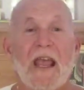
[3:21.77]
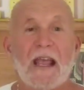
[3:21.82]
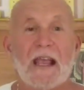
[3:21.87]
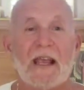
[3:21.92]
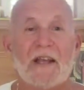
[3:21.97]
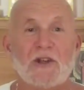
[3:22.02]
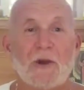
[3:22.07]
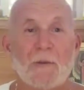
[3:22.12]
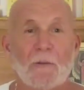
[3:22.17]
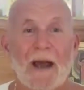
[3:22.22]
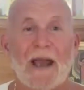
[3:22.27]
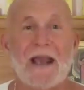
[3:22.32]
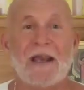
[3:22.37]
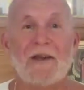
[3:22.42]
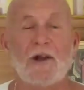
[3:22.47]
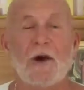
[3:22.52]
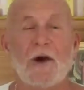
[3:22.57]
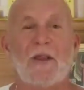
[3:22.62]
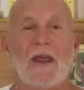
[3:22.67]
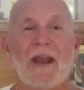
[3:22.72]
Because you
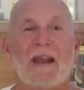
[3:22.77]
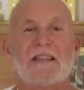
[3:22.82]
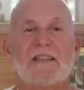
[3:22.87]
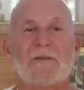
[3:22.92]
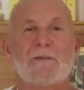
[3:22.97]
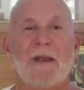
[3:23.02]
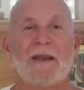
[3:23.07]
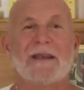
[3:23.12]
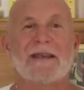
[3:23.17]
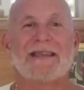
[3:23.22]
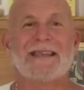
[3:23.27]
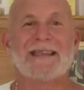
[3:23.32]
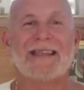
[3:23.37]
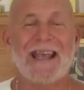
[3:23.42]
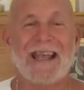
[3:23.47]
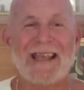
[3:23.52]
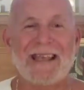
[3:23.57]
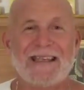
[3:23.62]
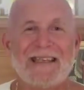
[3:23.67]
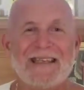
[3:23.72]
might know that I spent
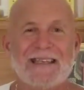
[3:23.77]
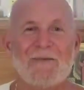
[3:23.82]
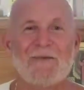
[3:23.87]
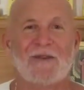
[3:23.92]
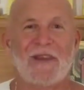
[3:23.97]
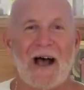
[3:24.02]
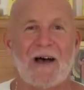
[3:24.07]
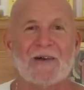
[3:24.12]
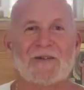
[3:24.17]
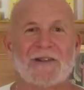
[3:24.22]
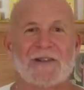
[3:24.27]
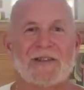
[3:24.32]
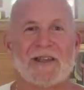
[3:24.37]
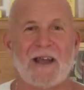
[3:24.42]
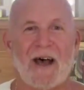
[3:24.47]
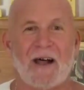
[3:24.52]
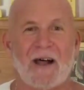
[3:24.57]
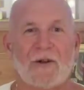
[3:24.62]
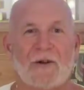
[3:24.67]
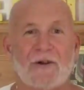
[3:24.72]
tens of thousands
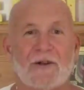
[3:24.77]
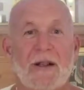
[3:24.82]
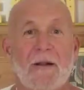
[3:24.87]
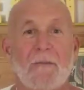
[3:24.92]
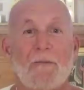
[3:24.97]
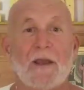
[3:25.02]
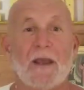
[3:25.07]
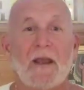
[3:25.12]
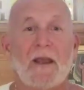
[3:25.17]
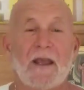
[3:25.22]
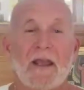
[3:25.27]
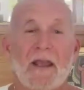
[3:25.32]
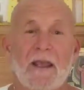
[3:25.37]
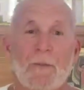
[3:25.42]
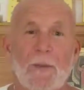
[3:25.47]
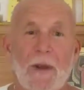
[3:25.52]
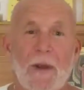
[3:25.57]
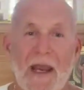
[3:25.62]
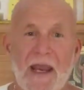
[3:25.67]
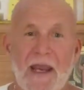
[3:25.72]
of dollars
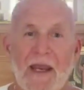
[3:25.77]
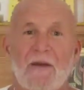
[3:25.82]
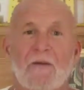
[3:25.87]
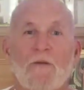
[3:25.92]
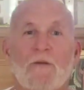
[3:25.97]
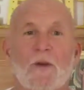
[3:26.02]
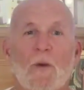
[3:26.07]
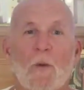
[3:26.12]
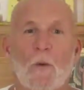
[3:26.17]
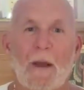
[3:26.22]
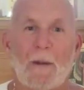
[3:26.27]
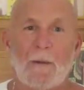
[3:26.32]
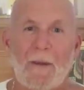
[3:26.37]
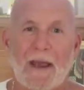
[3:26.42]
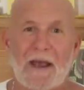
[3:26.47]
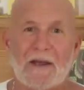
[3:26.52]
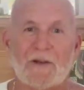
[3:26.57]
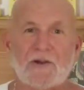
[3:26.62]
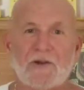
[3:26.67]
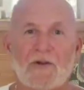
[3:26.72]
in paying for the
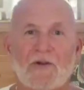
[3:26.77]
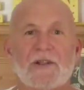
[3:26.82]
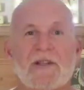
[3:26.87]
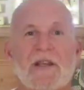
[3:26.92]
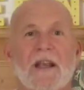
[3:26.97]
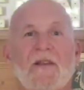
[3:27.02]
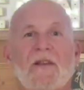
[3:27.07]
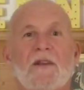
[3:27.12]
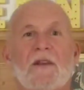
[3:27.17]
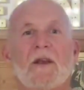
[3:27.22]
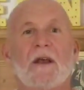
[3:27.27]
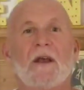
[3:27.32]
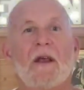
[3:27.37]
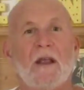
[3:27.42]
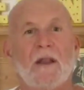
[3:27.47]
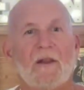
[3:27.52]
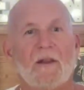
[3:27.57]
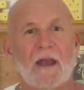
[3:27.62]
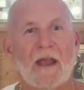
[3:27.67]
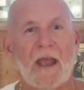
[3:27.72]
webmasters and
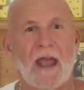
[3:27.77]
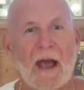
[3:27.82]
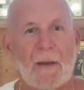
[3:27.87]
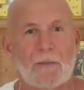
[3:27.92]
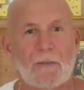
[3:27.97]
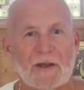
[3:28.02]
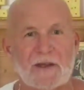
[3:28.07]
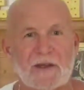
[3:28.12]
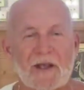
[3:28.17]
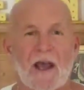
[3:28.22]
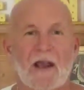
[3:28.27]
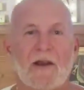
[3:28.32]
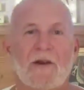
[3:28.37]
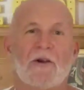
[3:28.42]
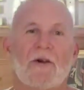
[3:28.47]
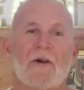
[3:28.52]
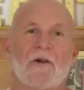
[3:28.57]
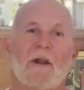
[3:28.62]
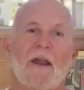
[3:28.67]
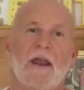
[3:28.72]
the, the app
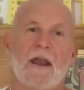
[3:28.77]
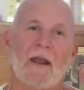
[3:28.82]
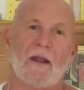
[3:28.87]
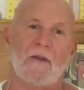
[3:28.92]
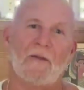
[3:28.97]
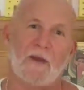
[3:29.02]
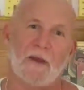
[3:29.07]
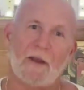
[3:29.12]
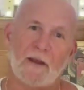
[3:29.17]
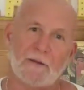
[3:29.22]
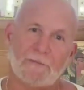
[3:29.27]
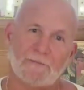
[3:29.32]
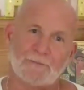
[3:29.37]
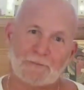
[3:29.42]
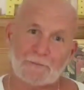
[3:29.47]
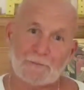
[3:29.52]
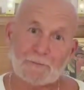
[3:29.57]
designer and the